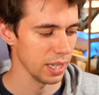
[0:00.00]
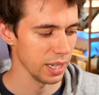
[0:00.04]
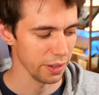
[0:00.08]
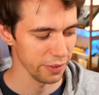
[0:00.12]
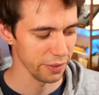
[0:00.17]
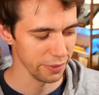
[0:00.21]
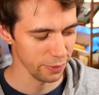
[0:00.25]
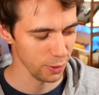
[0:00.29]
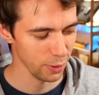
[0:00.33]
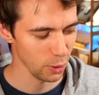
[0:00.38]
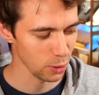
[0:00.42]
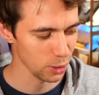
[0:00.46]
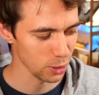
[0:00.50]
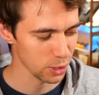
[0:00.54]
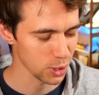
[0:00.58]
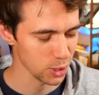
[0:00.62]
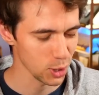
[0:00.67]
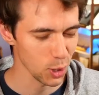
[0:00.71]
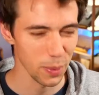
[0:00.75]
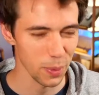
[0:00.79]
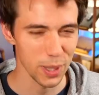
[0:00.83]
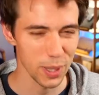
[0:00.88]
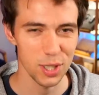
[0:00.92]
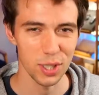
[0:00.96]
I focused
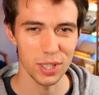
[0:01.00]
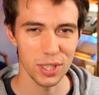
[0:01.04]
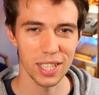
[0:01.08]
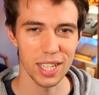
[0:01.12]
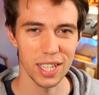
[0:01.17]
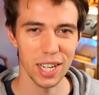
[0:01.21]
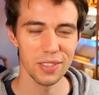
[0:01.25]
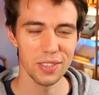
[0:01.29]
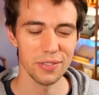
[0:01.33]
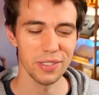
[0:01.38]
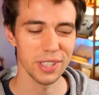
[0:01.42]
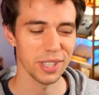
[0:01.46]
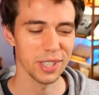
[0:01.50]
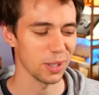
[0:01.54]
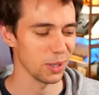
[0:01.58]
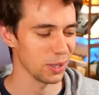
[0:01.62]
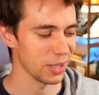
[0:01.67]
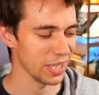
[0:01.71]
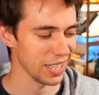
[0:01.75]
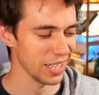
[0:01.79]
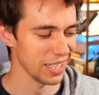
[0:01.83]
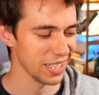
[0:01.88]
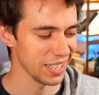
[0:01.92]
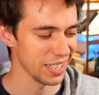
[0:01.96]
so much on the current video
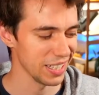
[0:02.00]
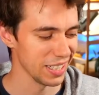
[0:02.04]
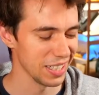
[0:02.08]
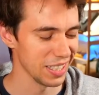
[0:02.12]
that